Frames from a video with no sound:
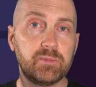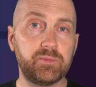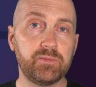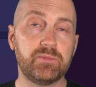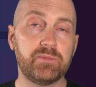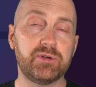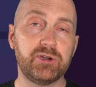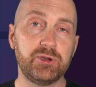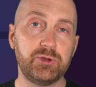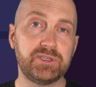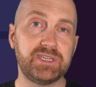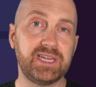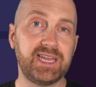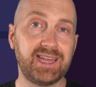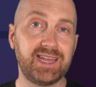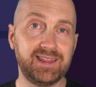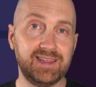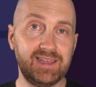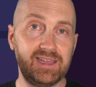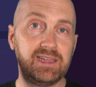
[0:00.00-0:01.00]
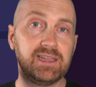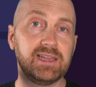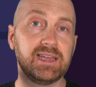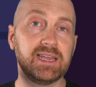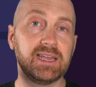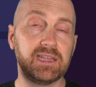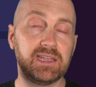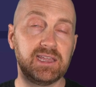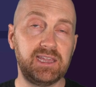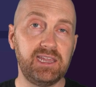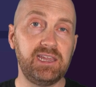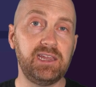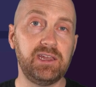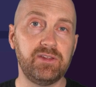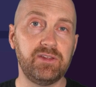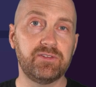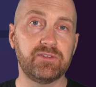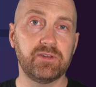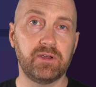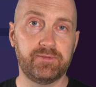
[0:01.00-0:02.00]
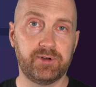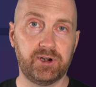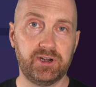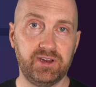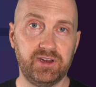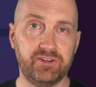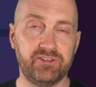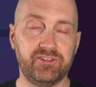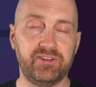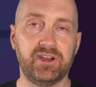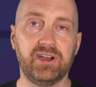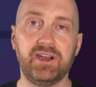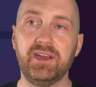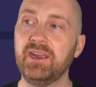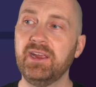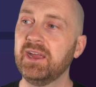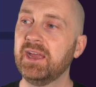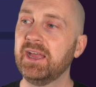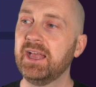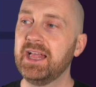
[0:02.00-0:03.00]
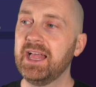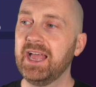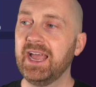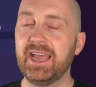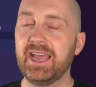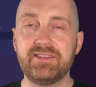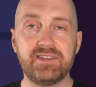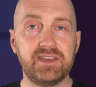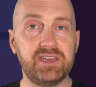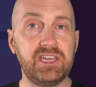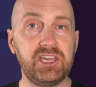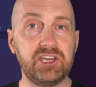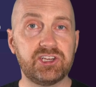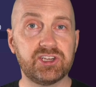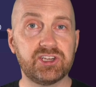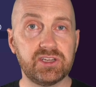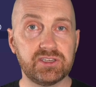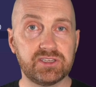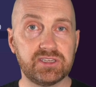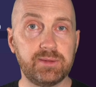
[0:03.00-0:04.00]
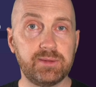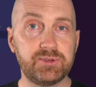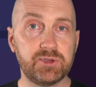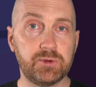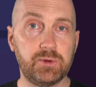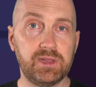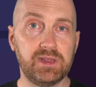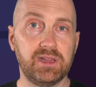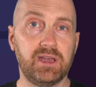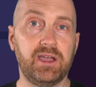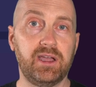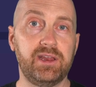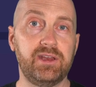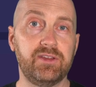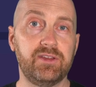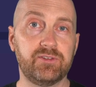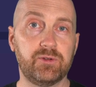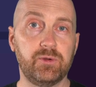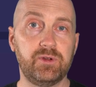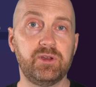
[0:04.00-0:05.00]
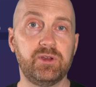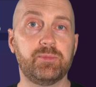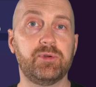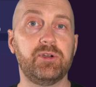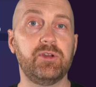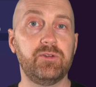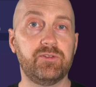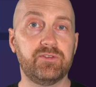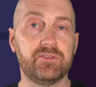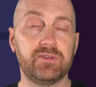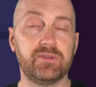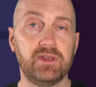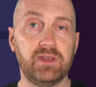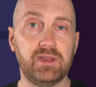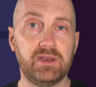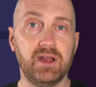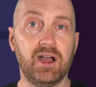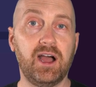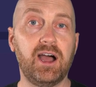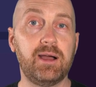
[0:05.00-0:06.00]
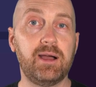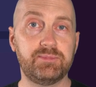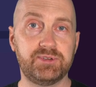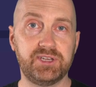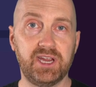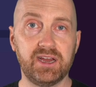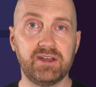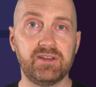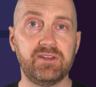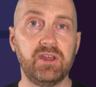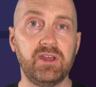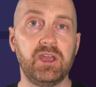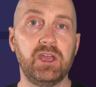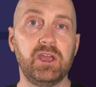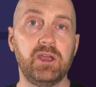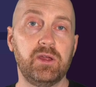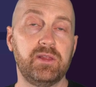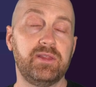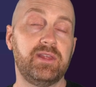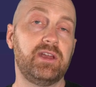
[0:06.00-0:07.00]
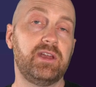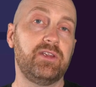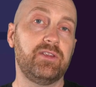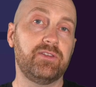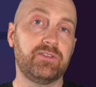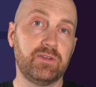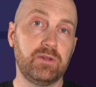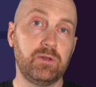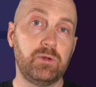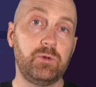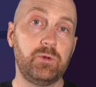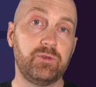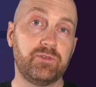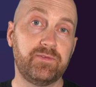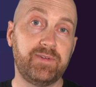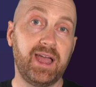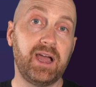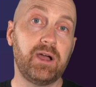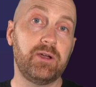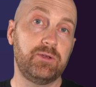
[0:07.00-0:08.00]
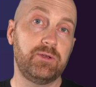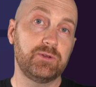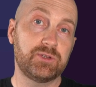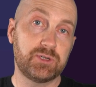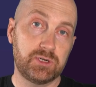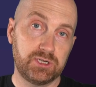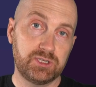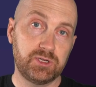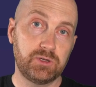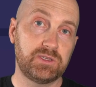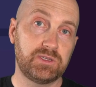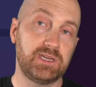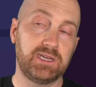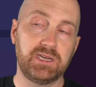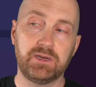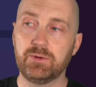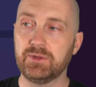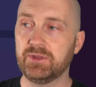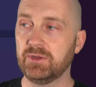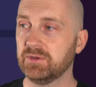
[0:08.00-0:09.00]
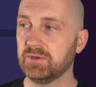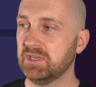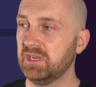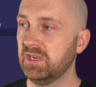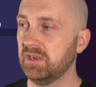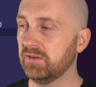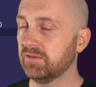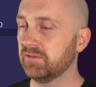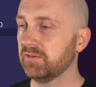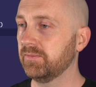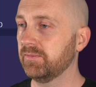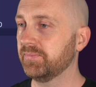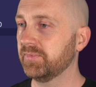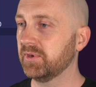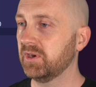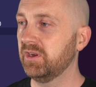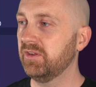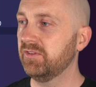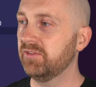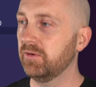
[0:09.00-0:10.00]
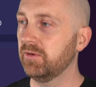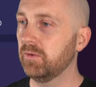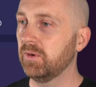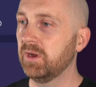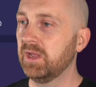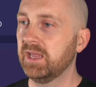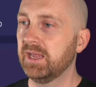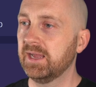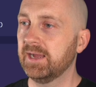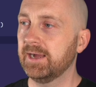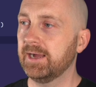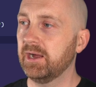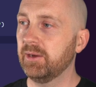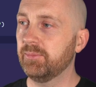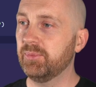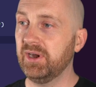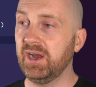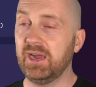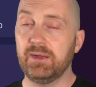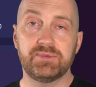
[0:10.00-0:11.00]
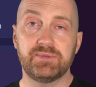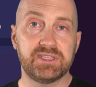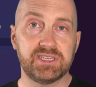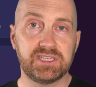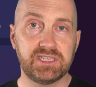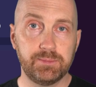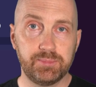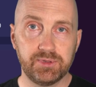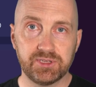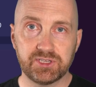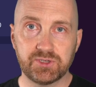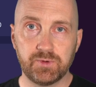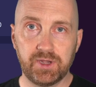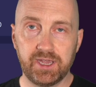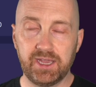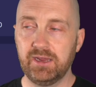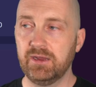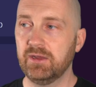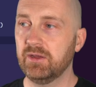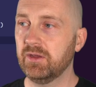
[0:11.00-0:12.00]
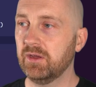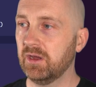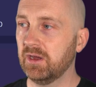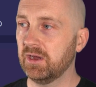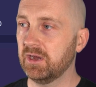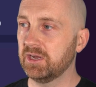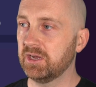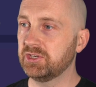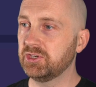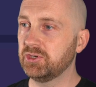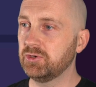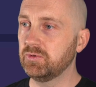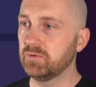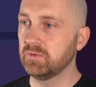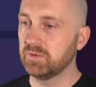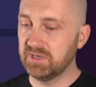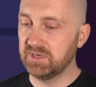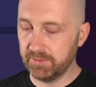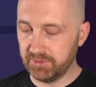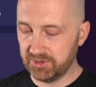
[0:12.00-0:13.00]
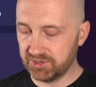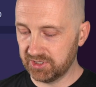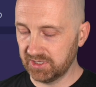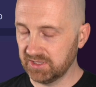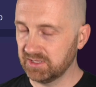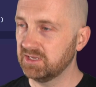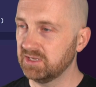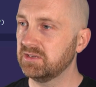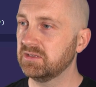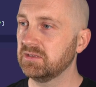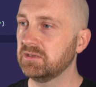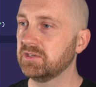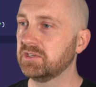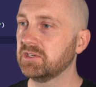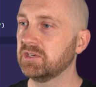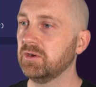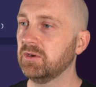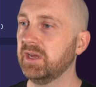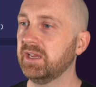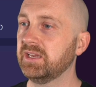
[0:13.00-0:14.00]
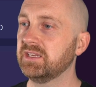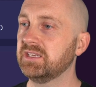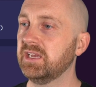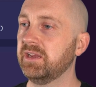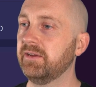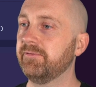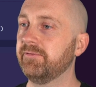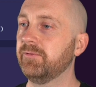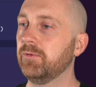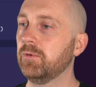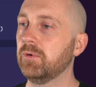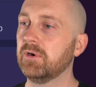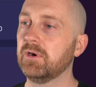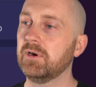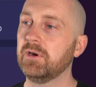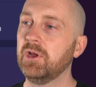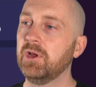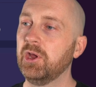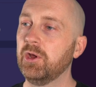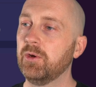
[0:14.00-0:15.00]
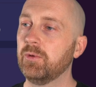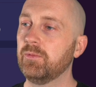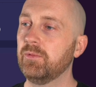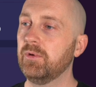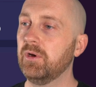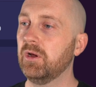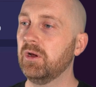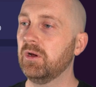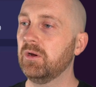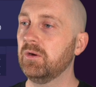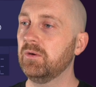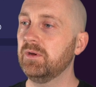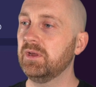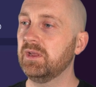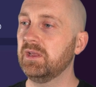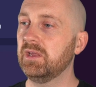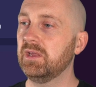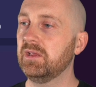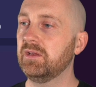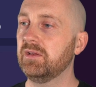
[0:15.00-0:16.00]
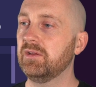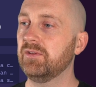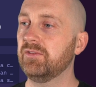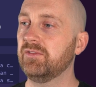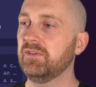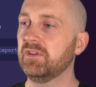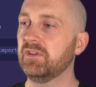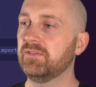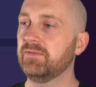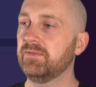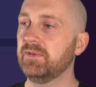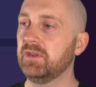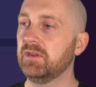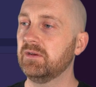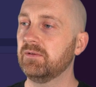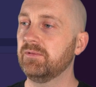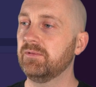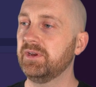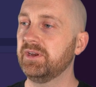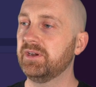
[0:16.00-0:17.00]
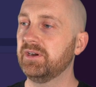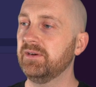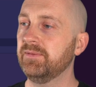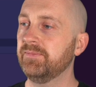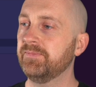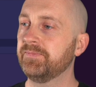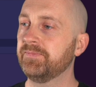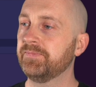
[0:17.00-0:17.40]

producing the keys of our dictionary. And then each subsequent line is going to produce an object that is whose values are associated with those keys. Right? So uh, perhaps the simplest way uh, to demonstrate this is to go ahead and say for row in CSV reader,